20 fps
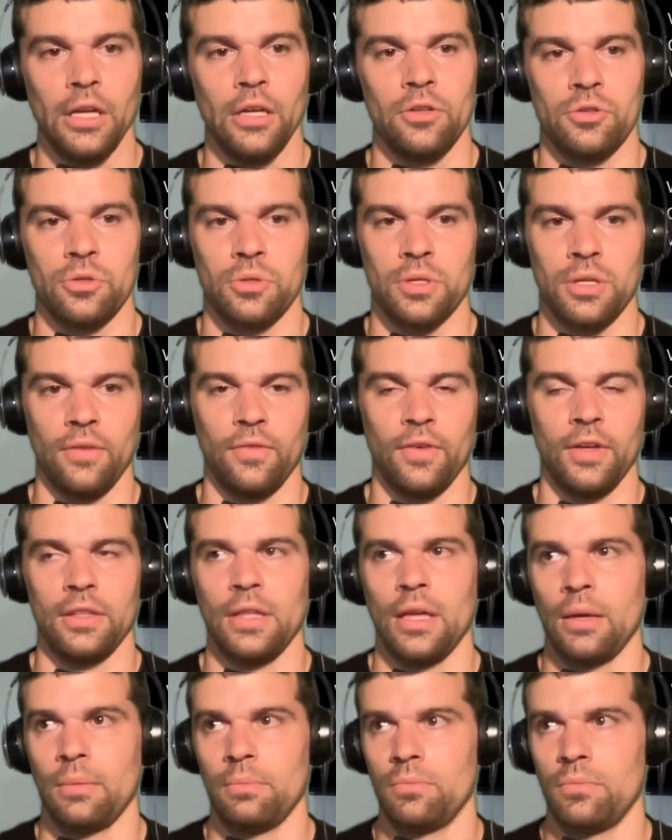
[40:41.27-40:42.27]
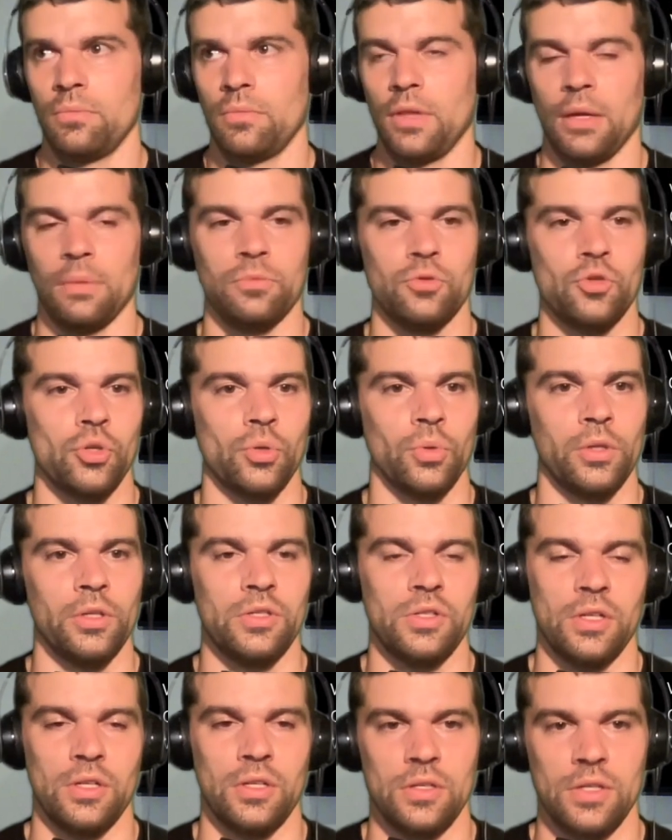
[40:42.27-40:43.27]
So giving them them
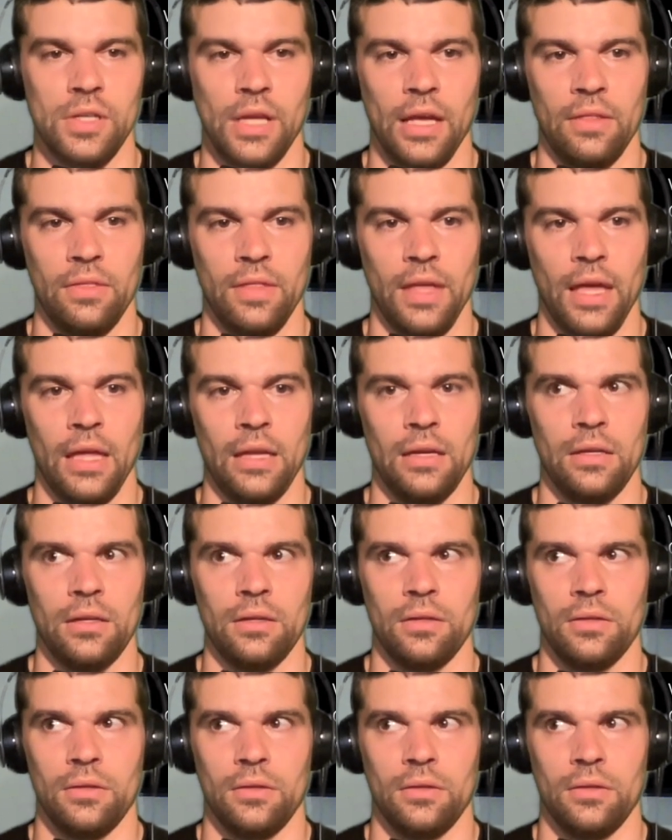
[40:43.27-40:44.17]
choices and then